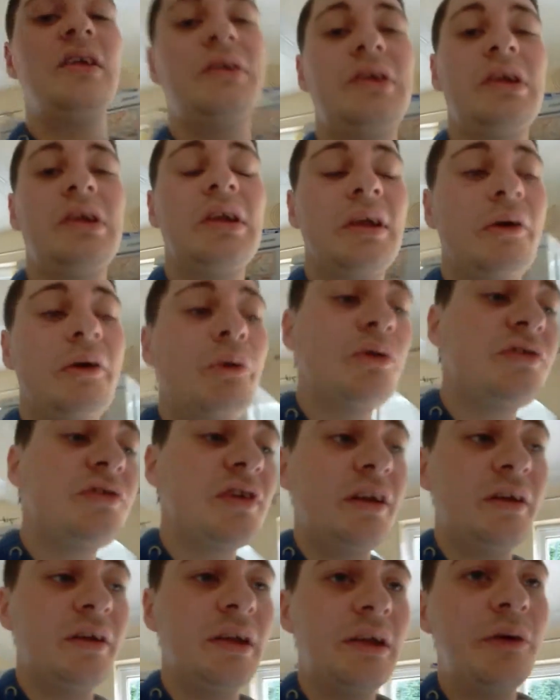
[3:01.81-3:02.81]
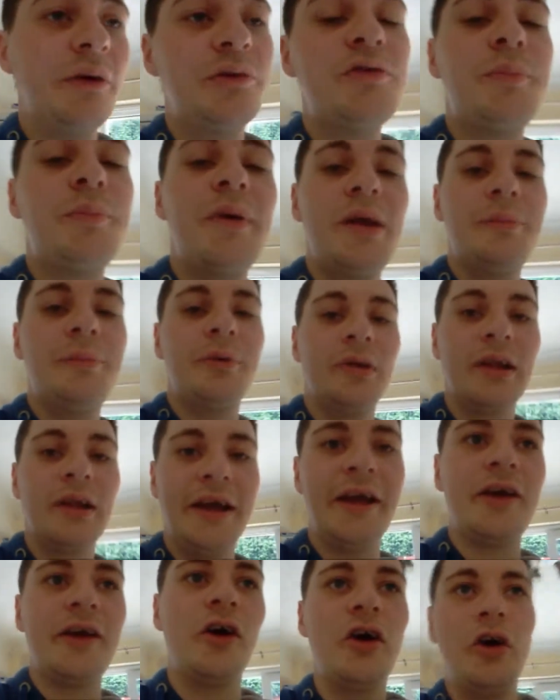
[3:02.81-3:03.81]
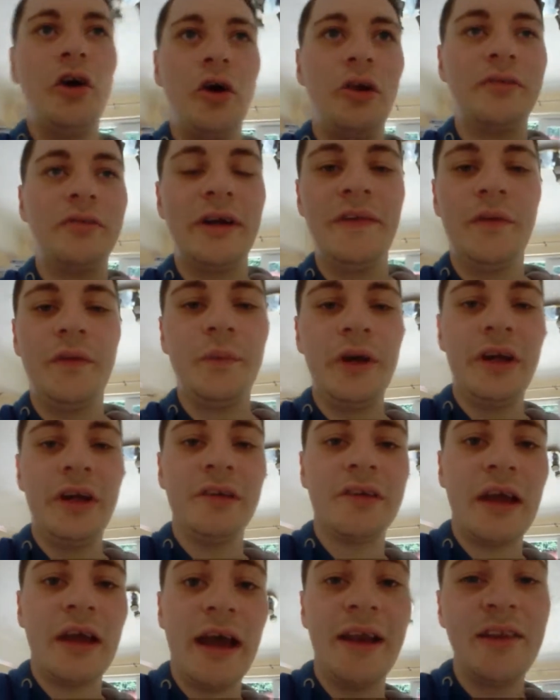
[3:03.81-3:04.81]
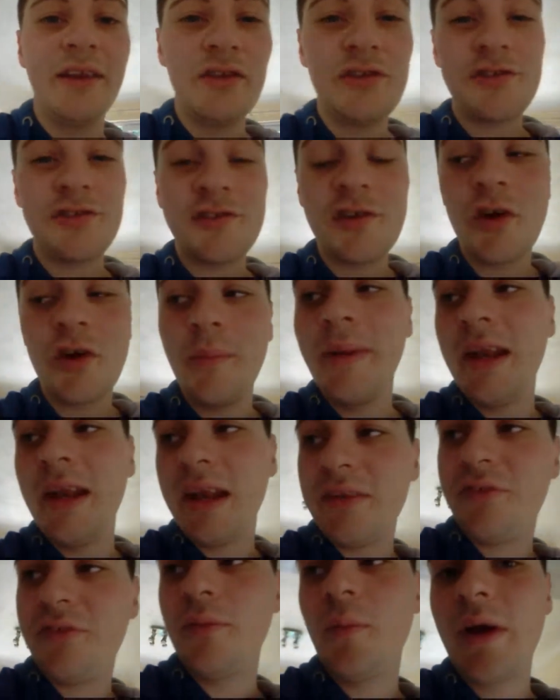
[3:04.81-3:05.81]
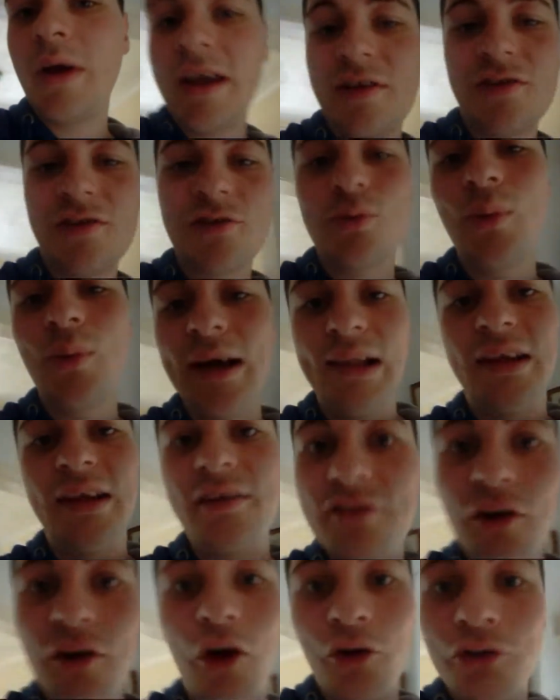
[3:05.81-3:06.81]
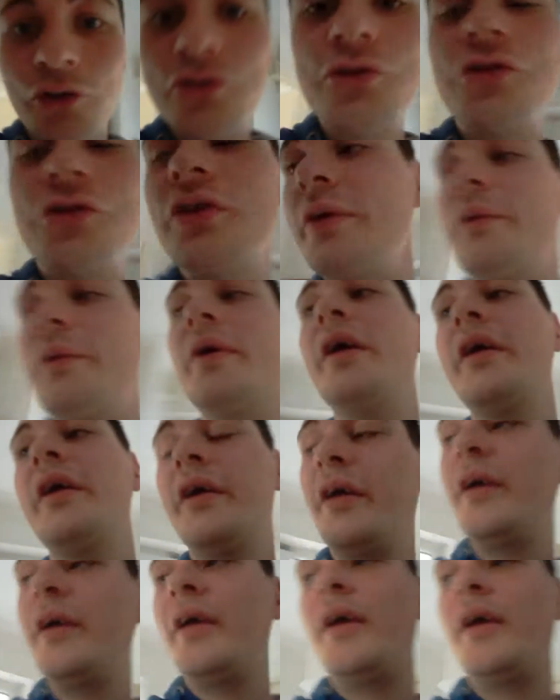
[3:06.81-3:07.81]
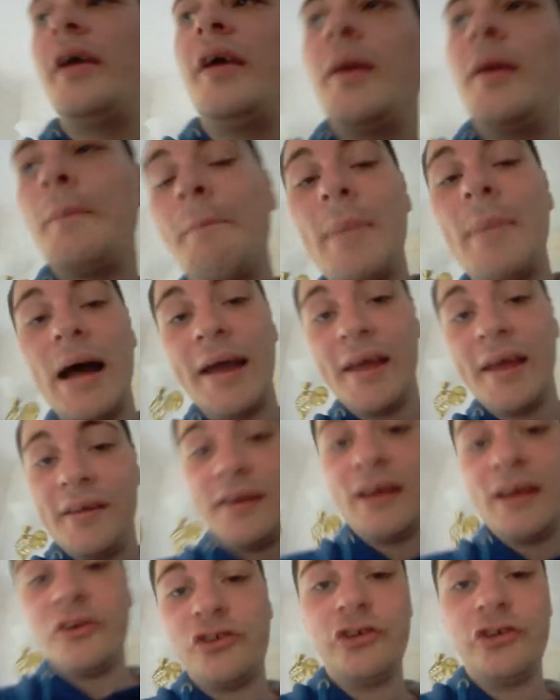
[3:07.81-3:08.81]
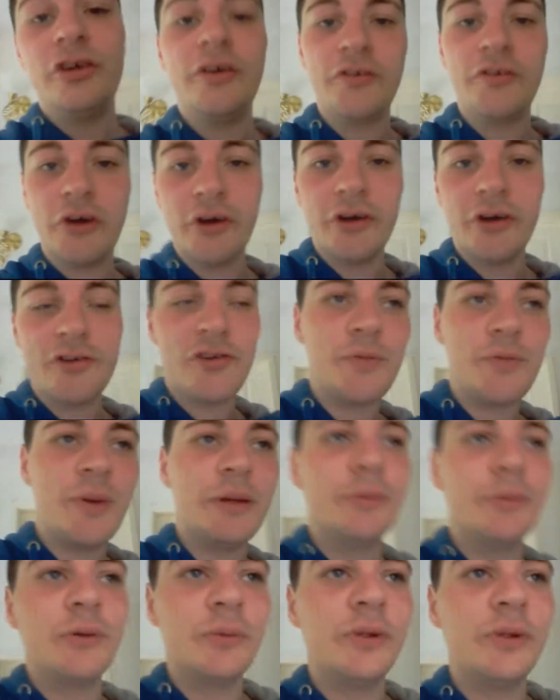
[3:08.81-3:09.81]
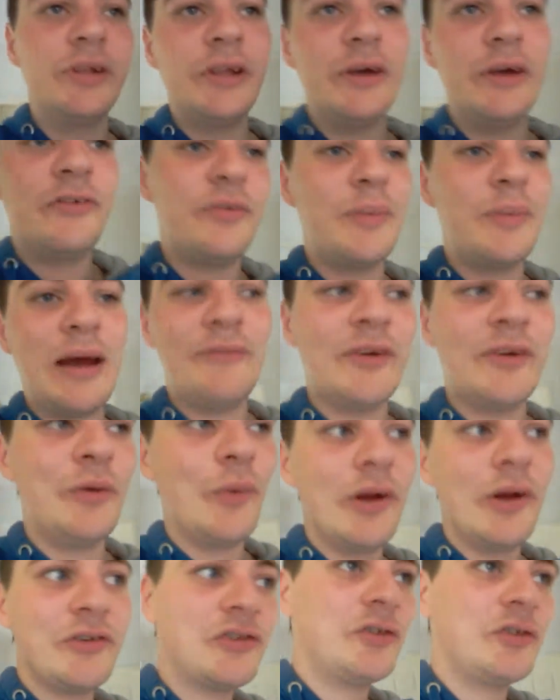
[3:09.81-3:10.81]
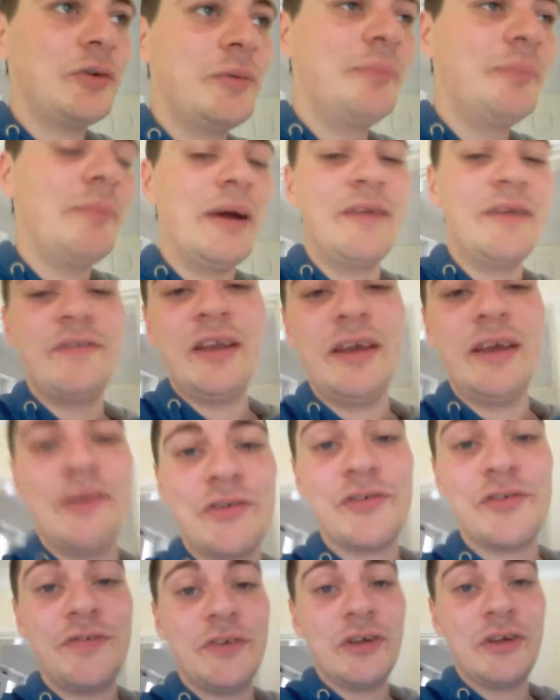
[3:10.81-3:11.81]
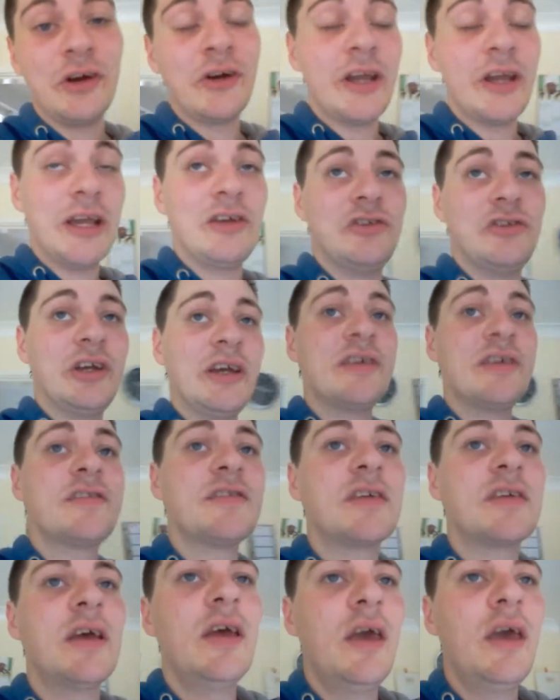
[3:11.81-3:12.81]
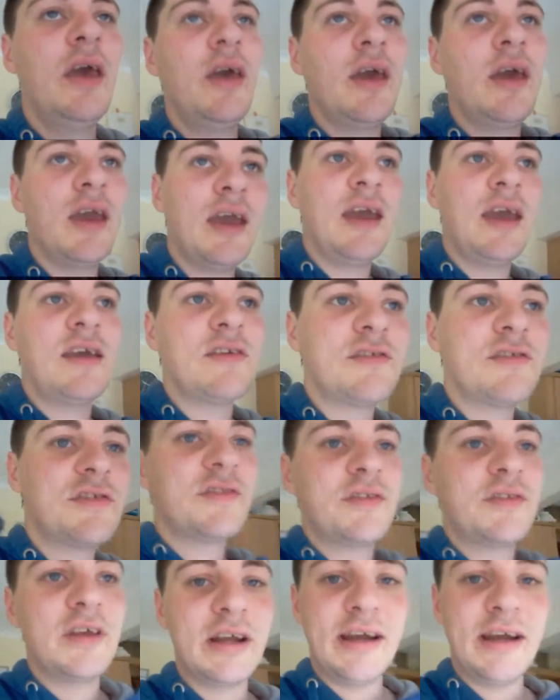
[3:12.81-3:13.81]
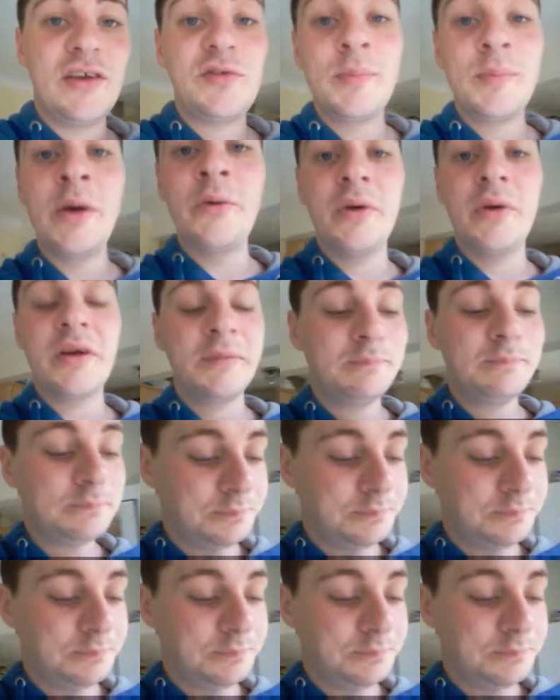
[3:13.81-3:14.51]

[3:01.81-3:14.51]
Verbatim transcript: loads and loads of people like all around the world and in so many different ways as well. It's untrue. My addiction, of course, as people will know from having watched my videos for donkey years, is that I smoke.